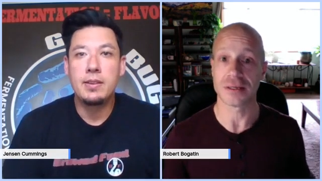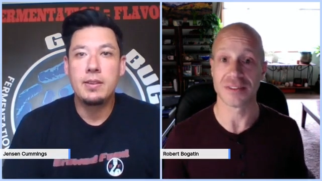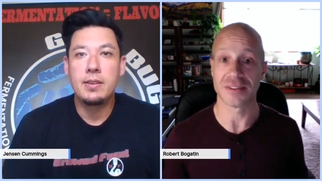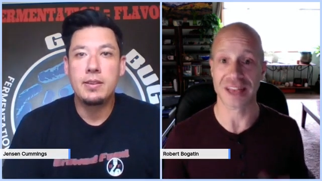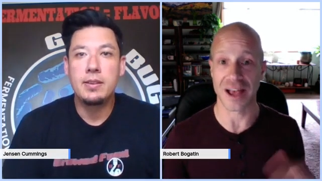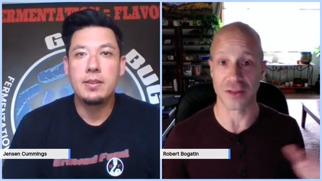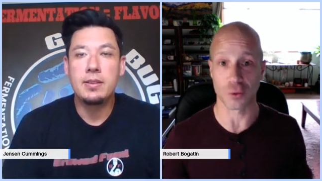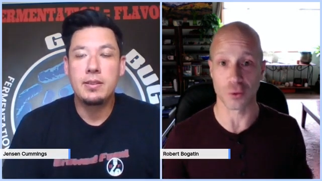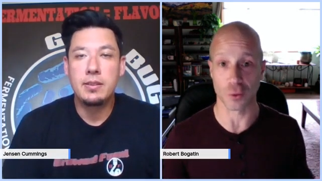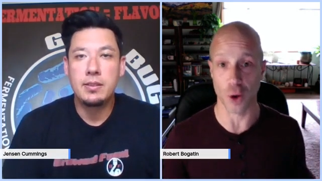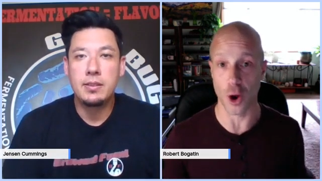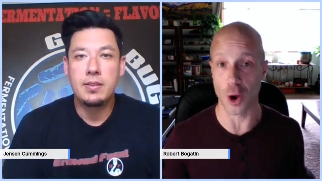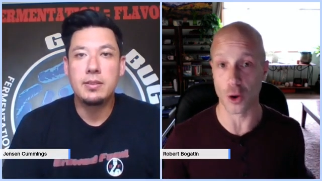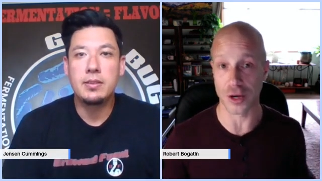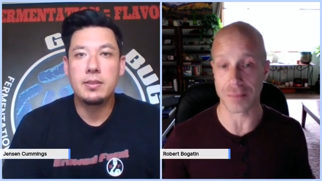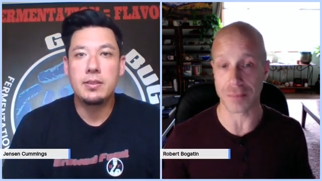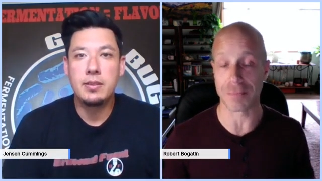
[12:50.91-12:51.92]
Speaker 1: Down the
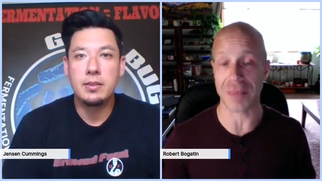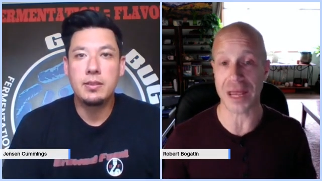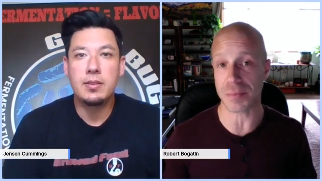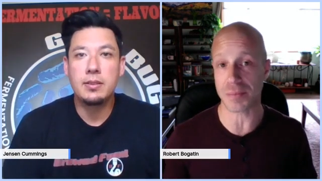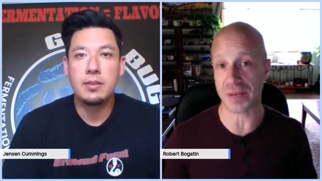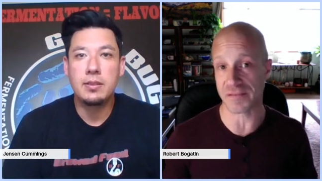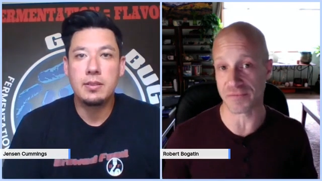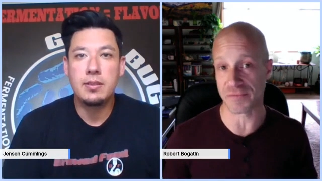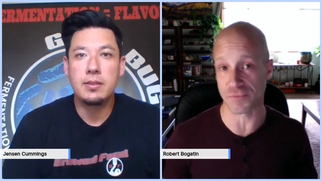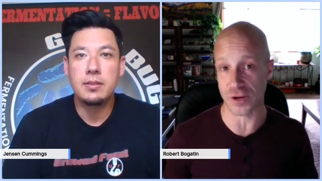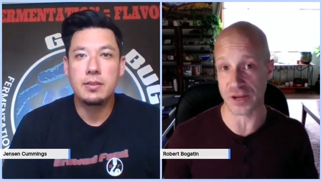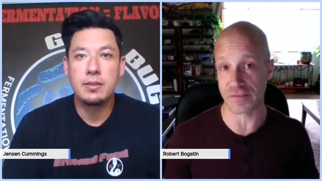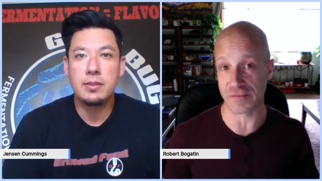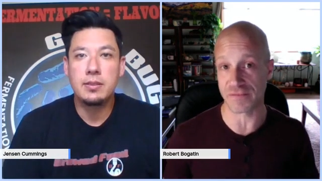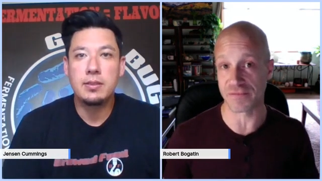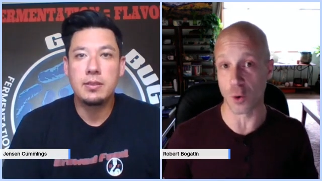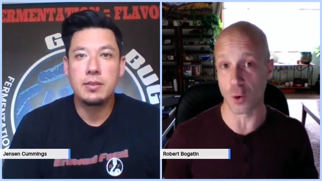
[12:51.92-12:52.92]
road, it may be
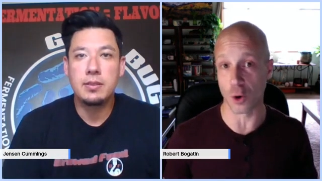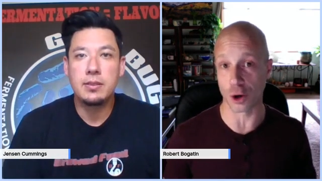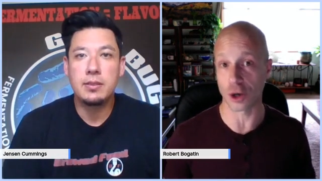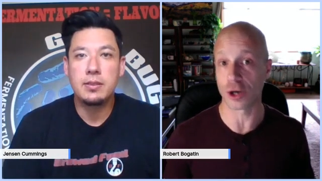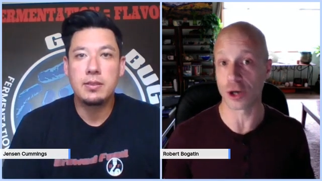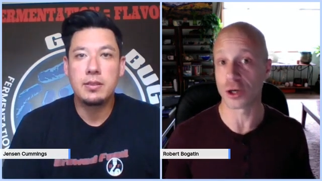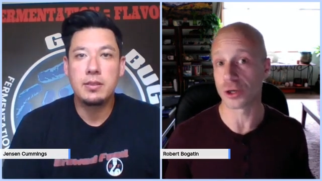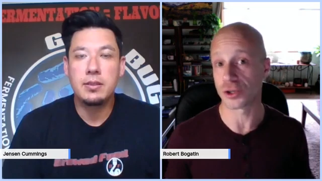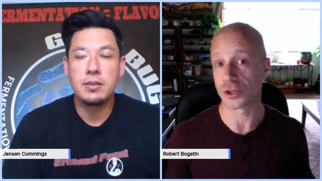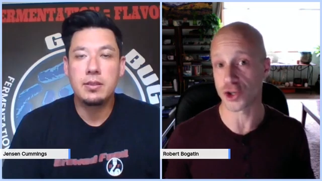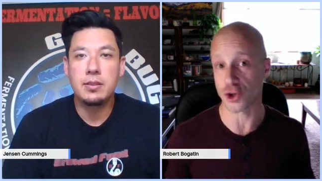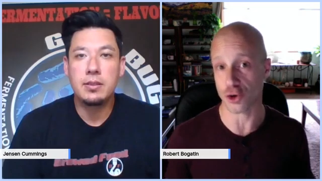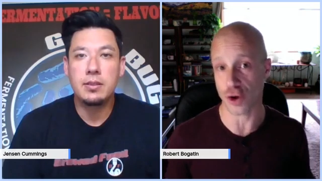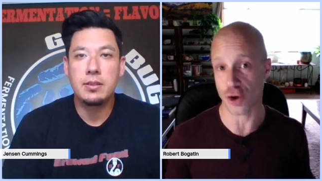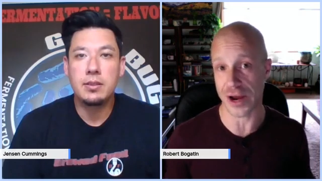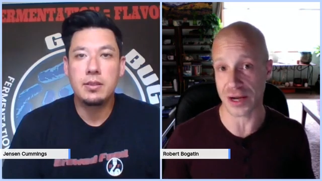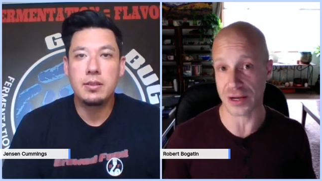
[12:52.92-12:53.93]
free for
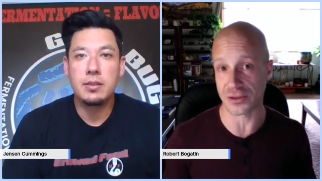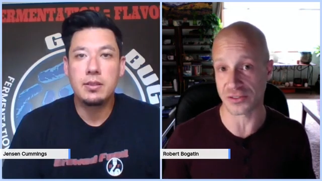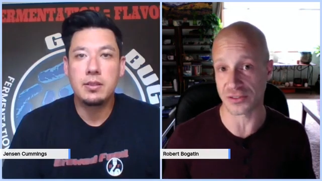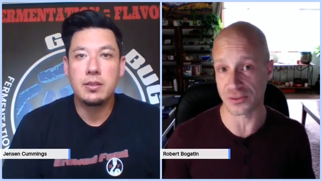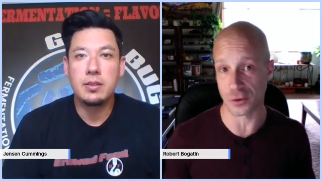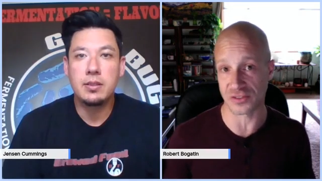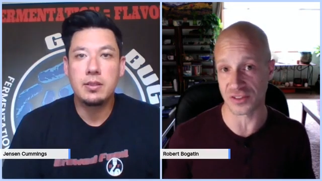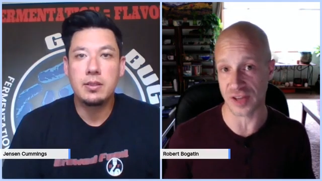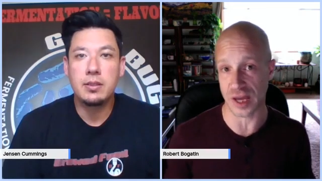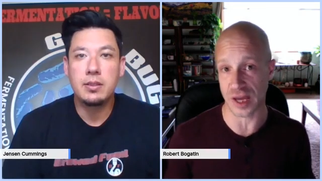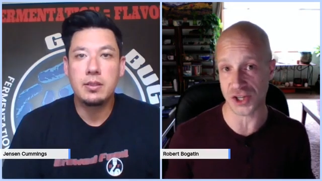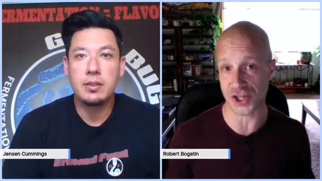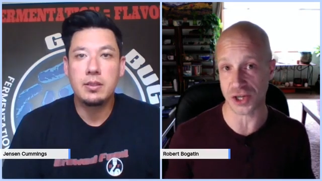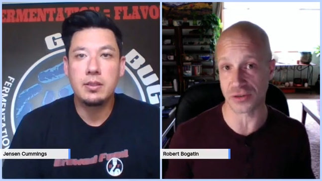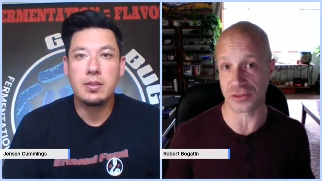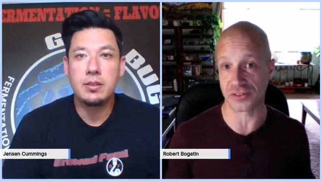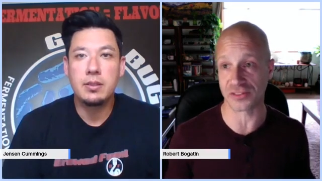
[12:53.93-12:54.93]
trade
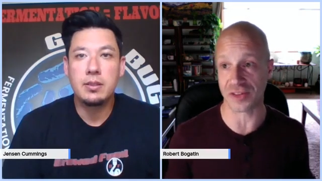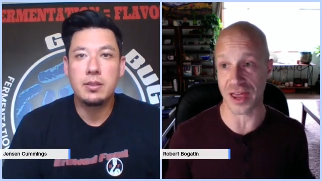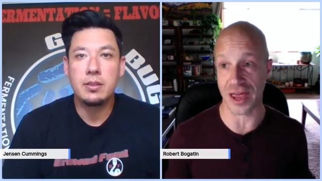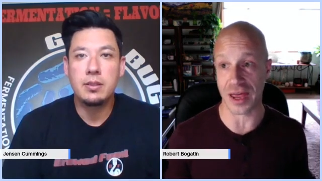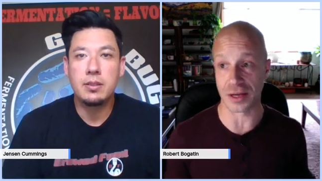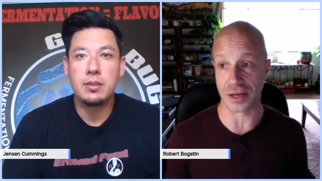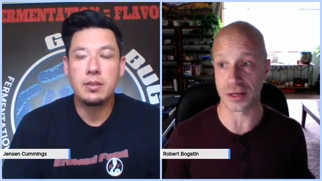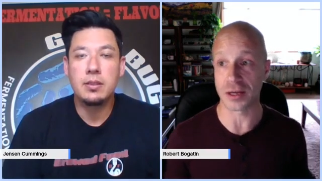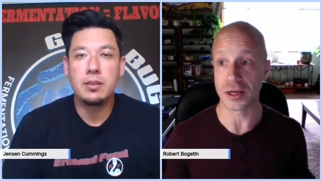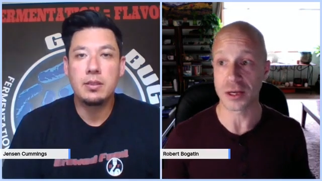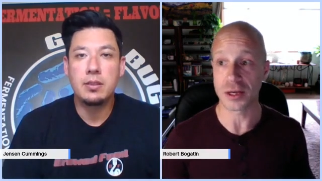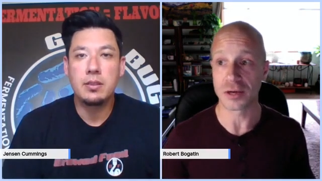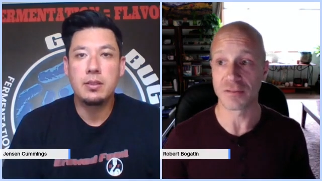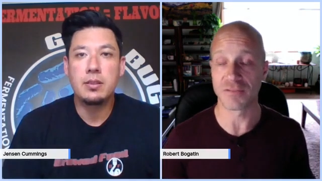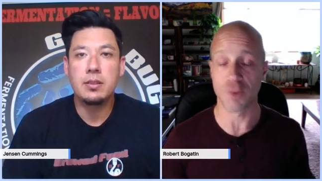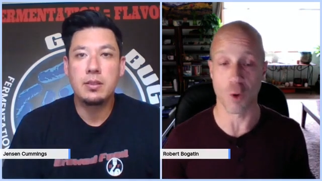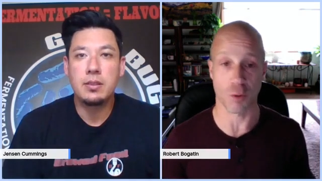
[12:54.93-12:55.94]
associations and
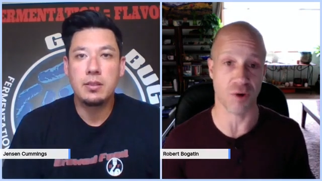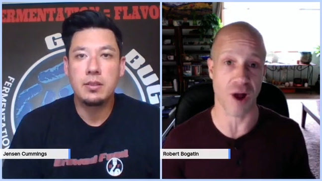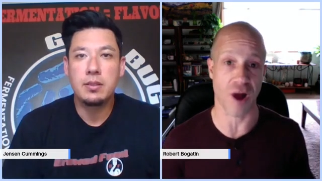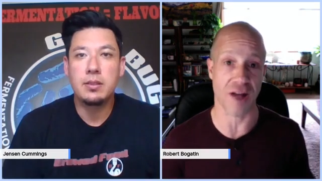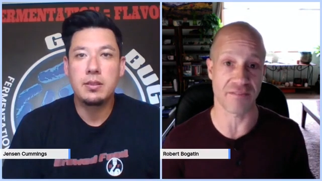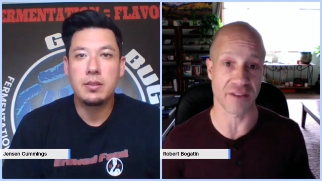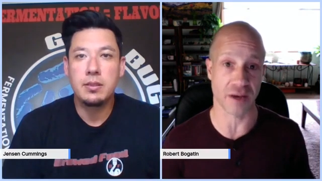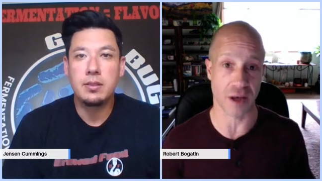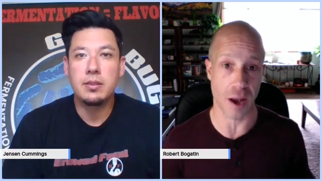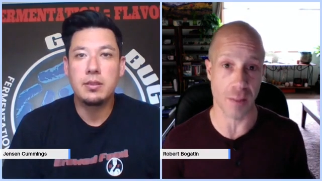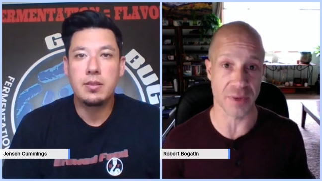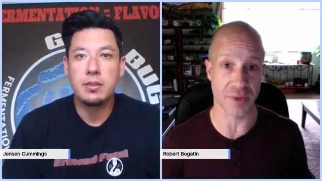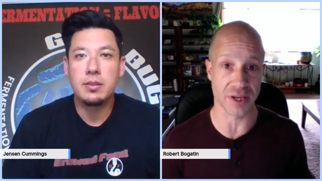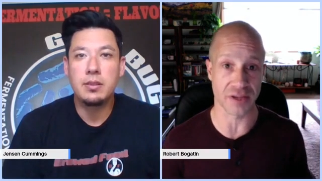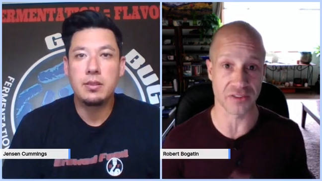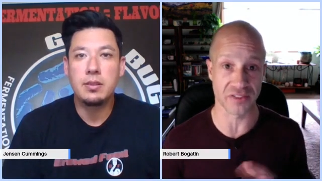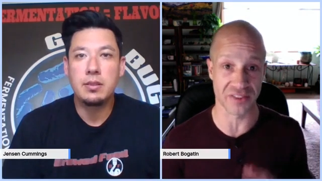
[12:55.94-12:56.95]
for-profit
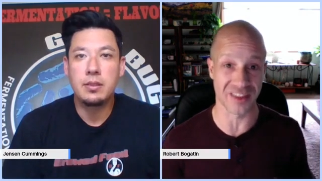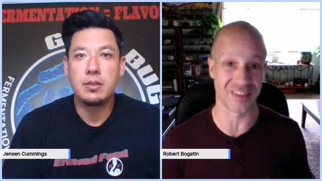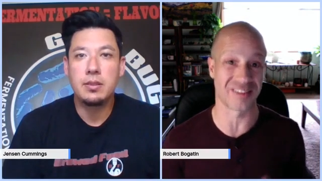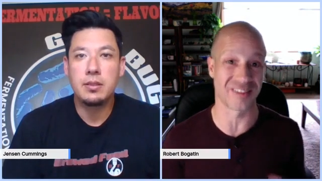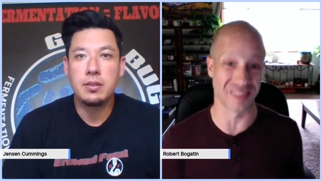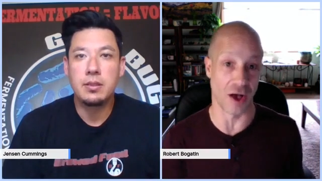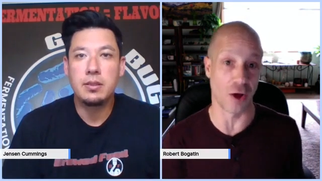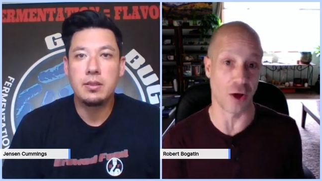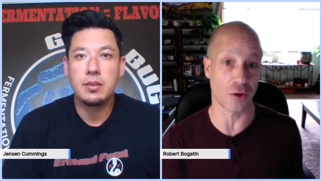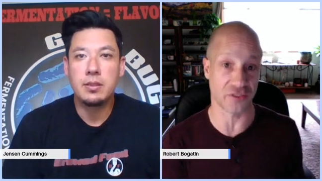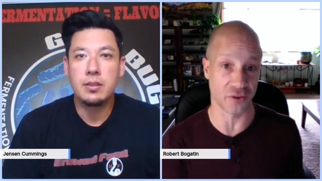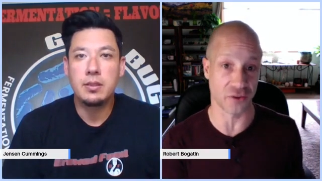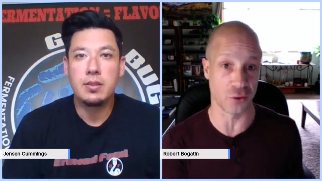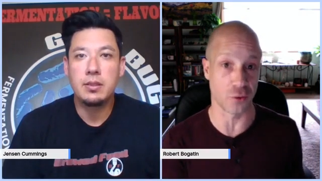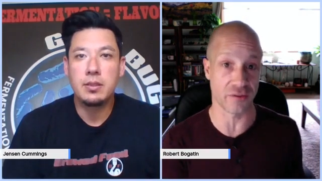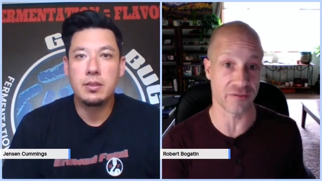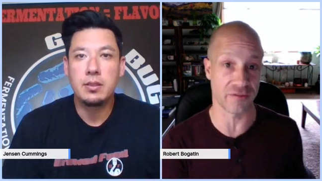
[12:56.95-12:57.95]
companies that sell
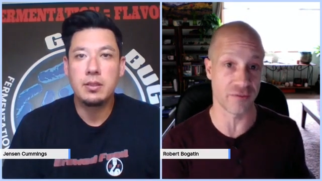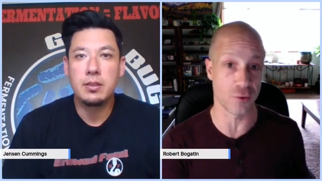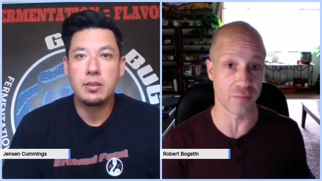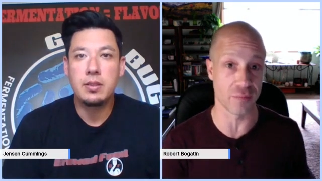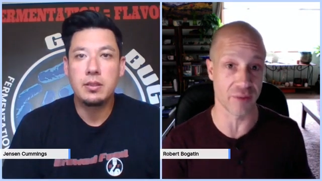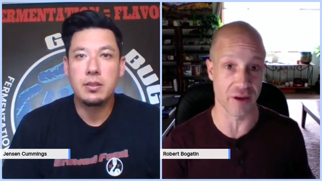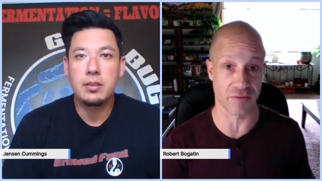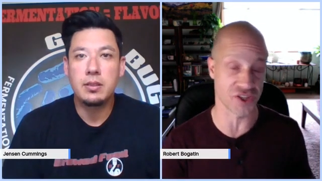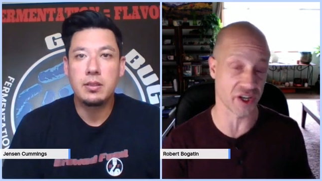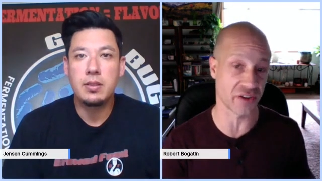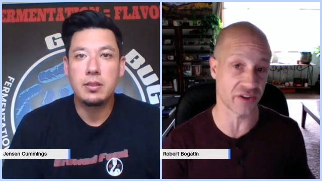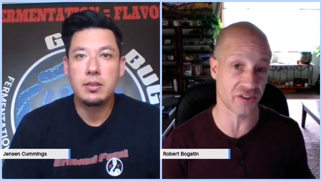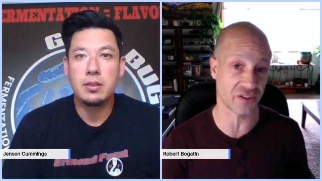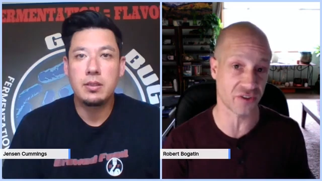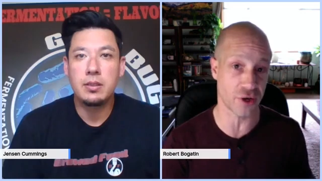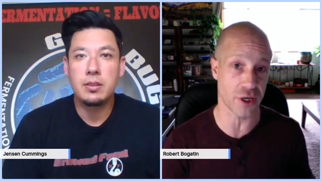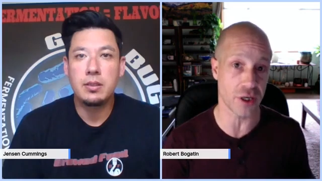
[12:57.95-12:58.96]
to the food and beverage
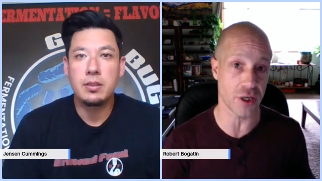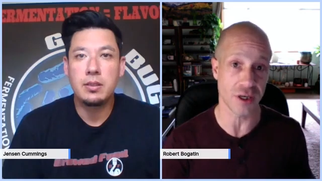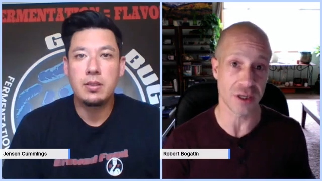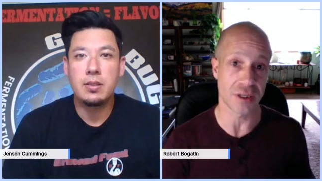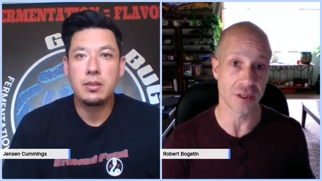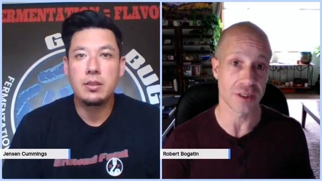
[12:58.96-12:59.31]
industry.